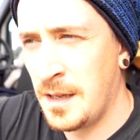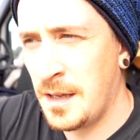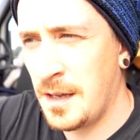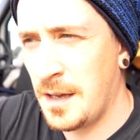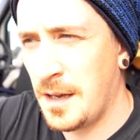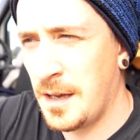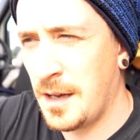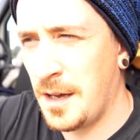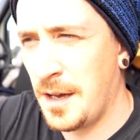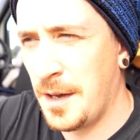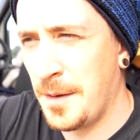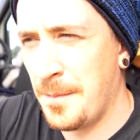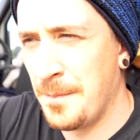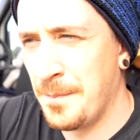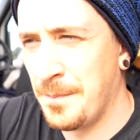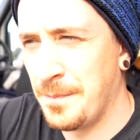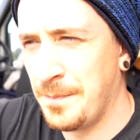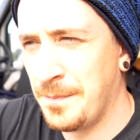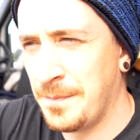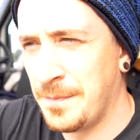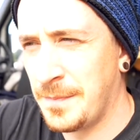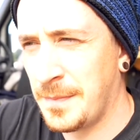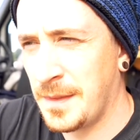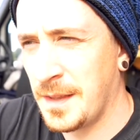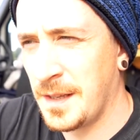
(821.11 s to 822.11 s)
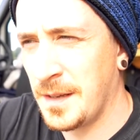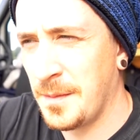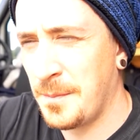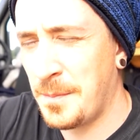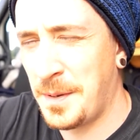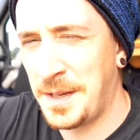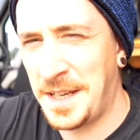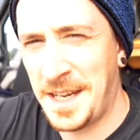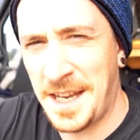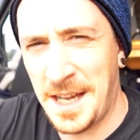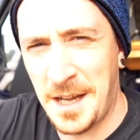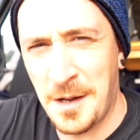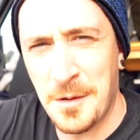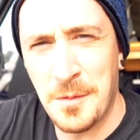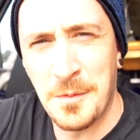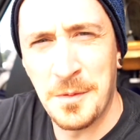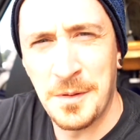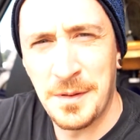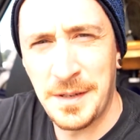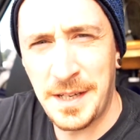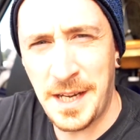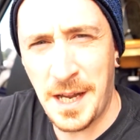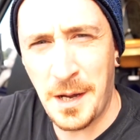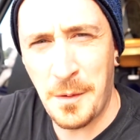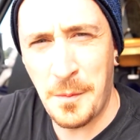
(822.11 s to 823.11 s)
But now
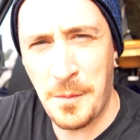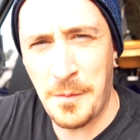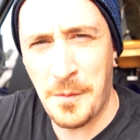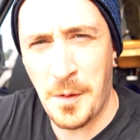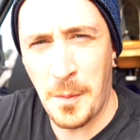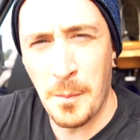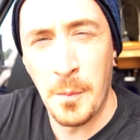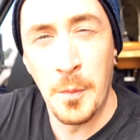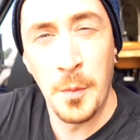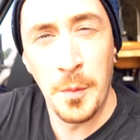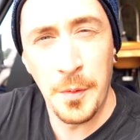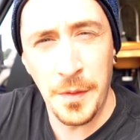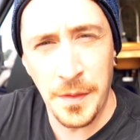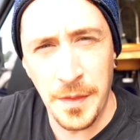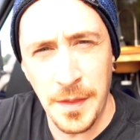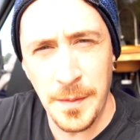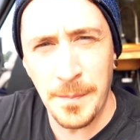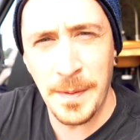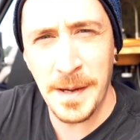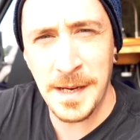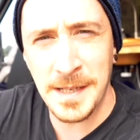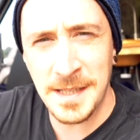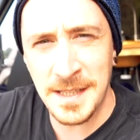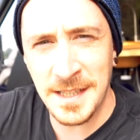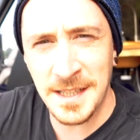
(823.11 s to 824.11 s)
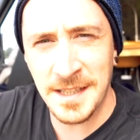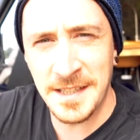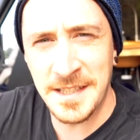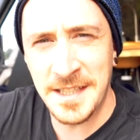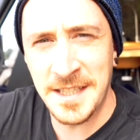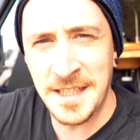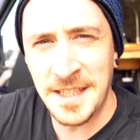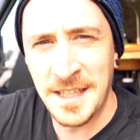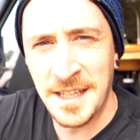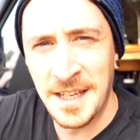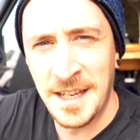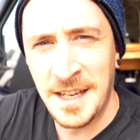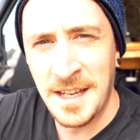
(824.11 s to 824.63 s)
we've got more than the basics.